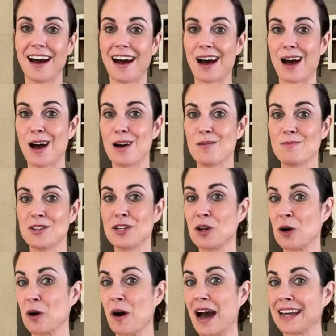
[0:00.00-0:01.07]
Um, you
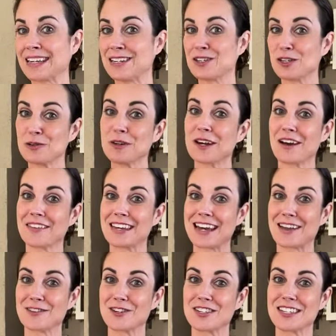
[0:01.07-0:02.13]
know, I can do it on
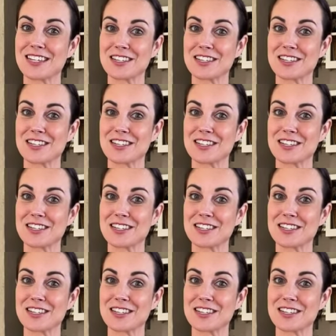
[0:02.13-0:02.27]
the others.